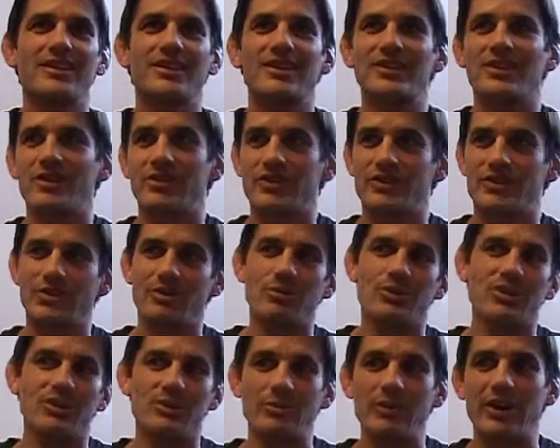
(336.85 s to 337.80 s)
you know, you're sitting with
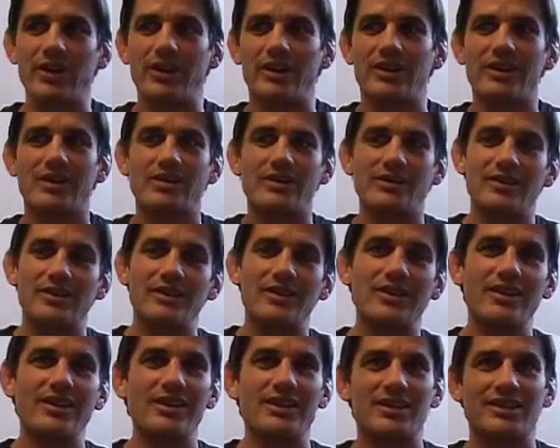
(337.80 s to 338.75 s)
the American
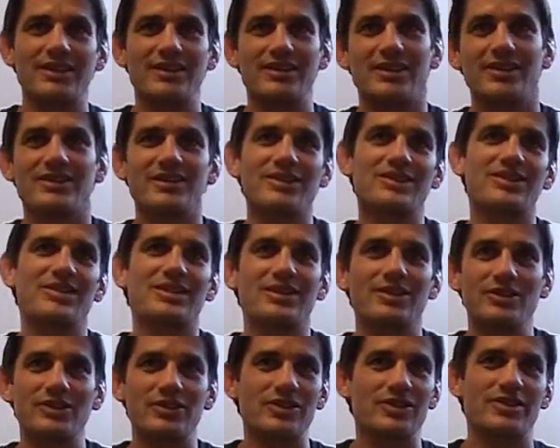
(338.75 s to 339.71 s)
contingency, it
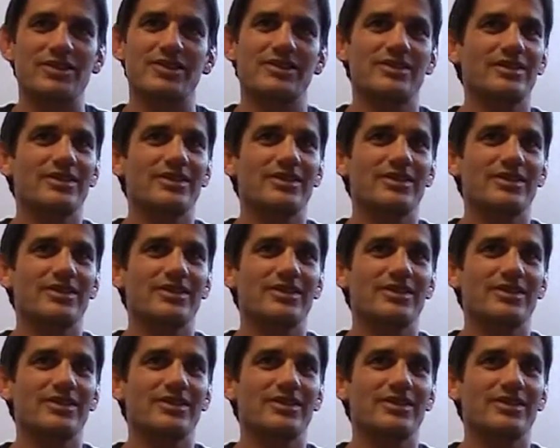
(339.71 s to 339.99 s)
was just,